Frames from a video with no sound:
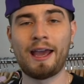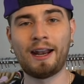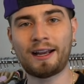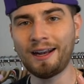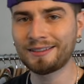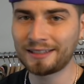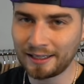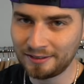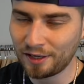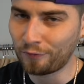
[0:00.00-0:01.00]
And I gotta
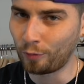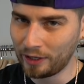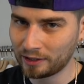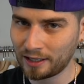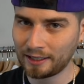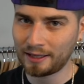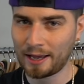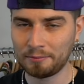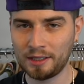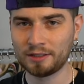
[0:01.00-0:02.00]
say stuff weird like
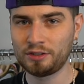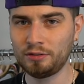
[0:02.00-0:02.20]
that because